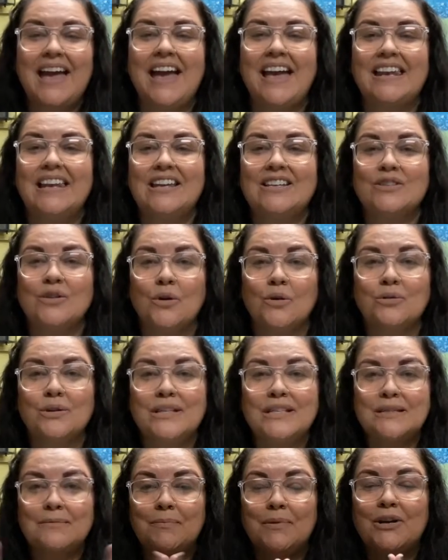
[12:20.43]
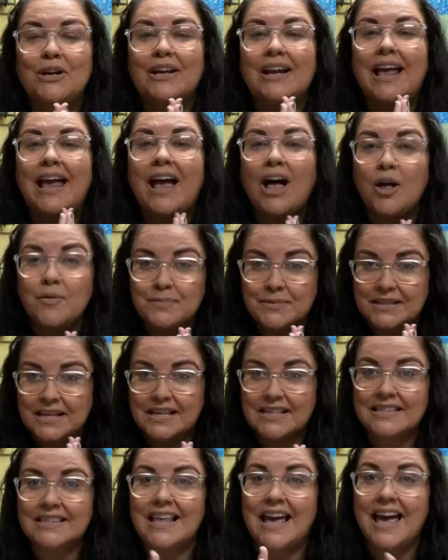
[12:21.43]
and His Holy Spirit helps
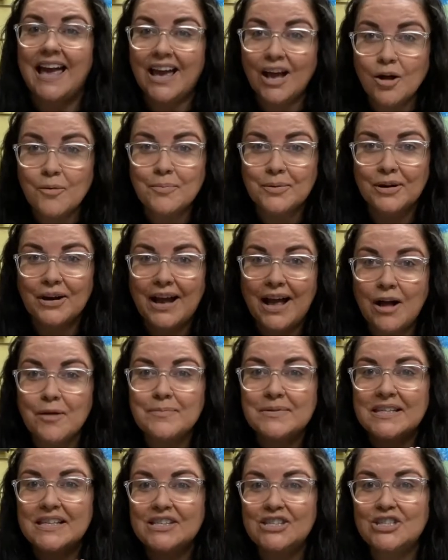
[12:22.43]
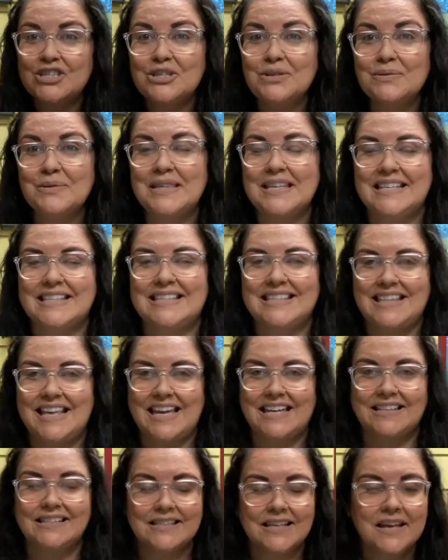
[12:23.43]
us. The Helper helps us do these
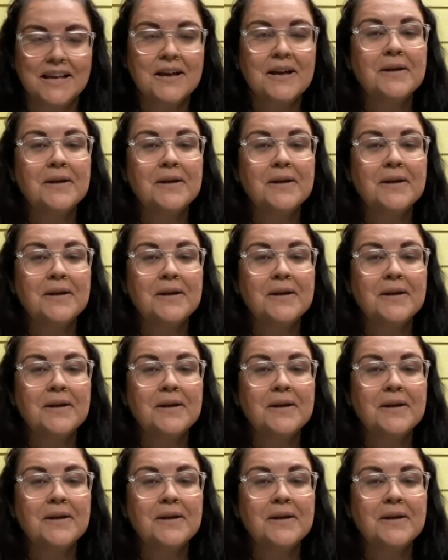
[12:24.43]
things.